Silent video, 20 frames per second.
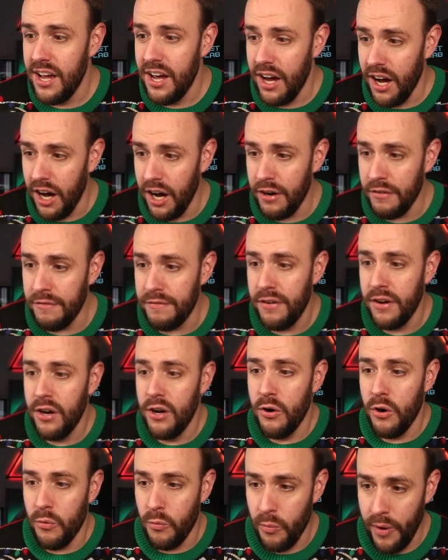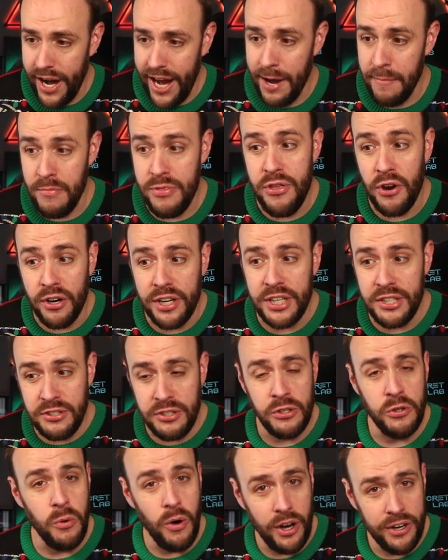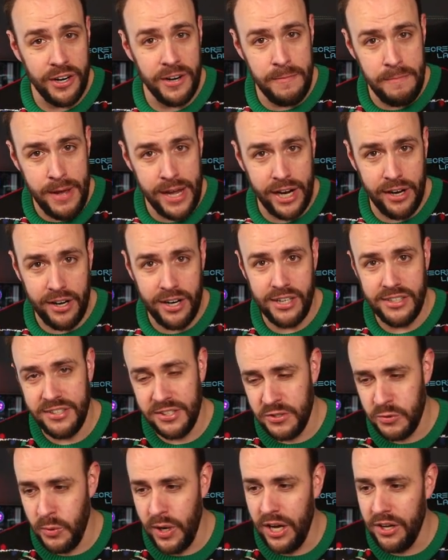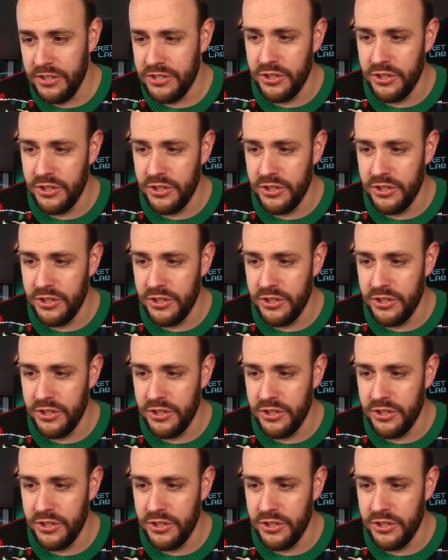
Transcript: of RAM, 3200 megahertz as well.